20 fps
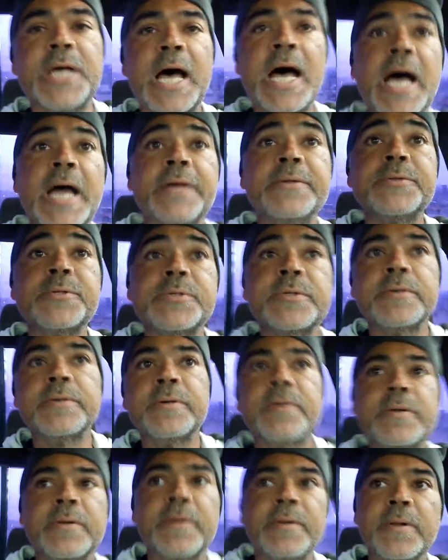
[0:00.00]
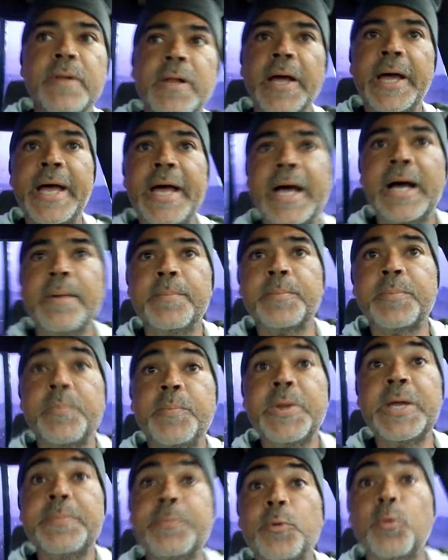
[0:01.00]
signs. Um,
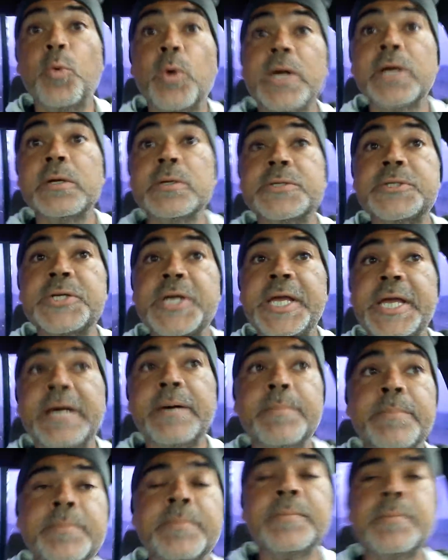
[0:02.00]
people will see them,